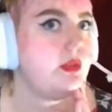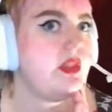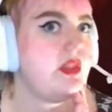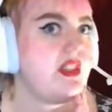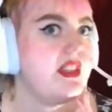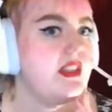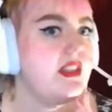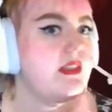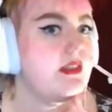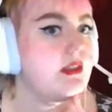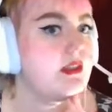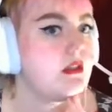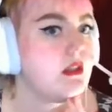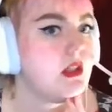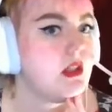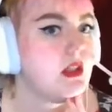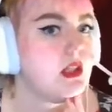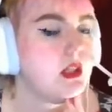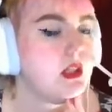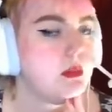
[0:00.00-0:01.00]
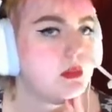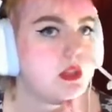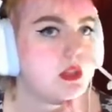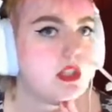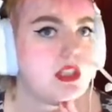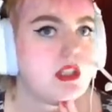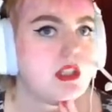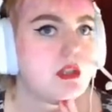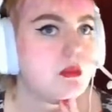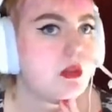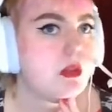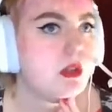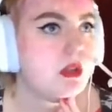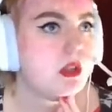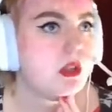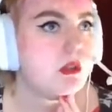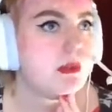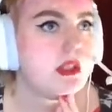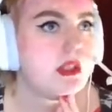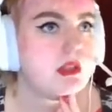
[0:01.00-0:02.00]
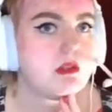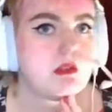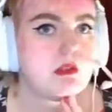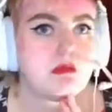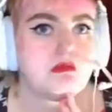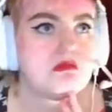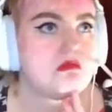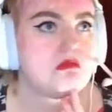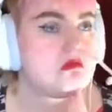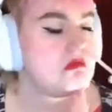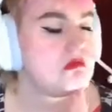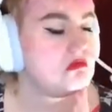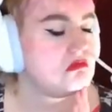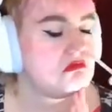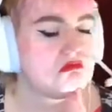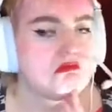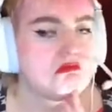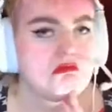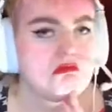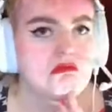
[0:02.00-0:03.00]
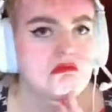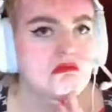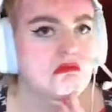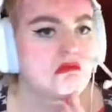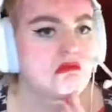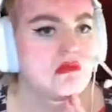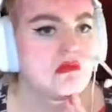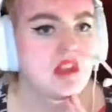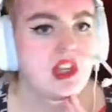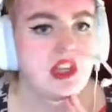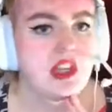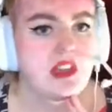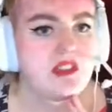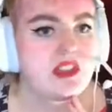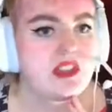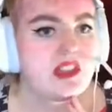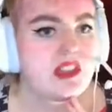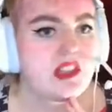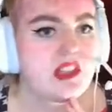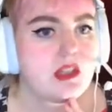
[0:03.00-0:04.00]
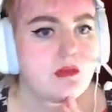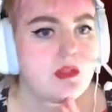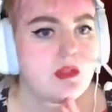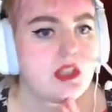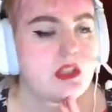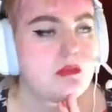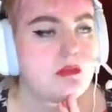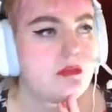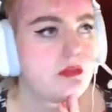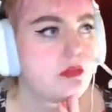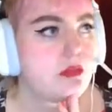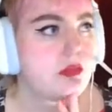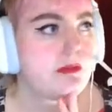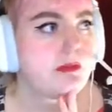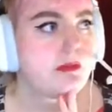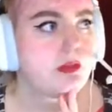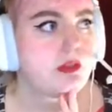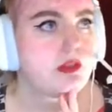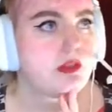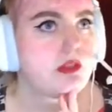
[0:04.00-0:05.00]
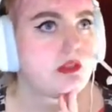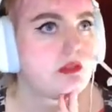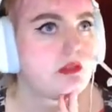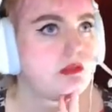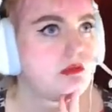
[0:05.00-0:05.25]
seats, but in the parliament I haven't seen them for